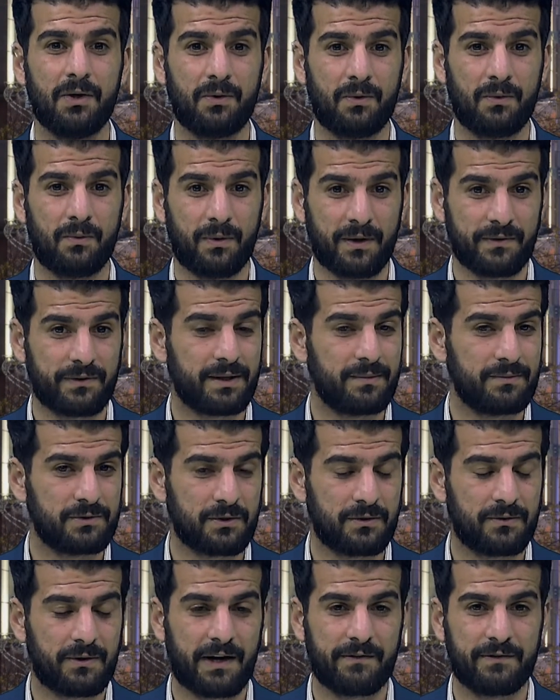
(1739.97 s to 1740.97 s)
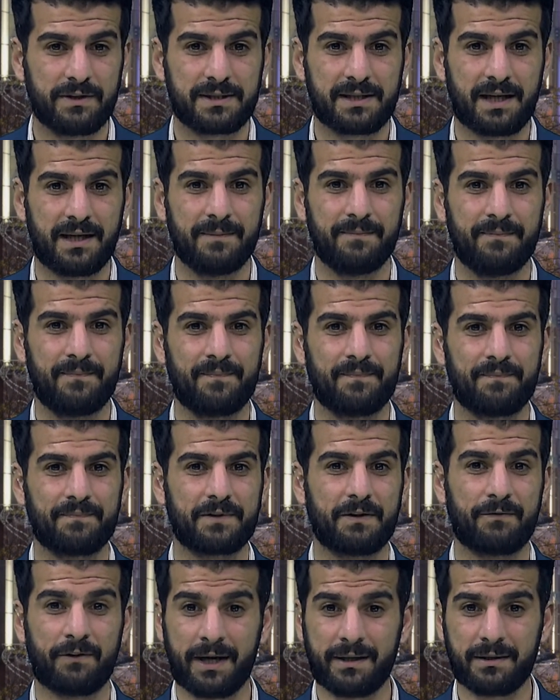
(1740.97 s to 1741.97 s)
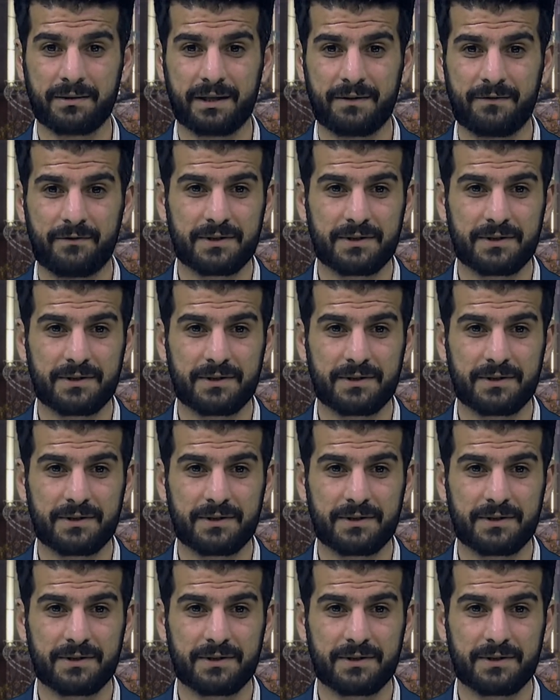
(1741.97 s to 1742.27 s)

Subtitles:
want them to arrive in time. The final day for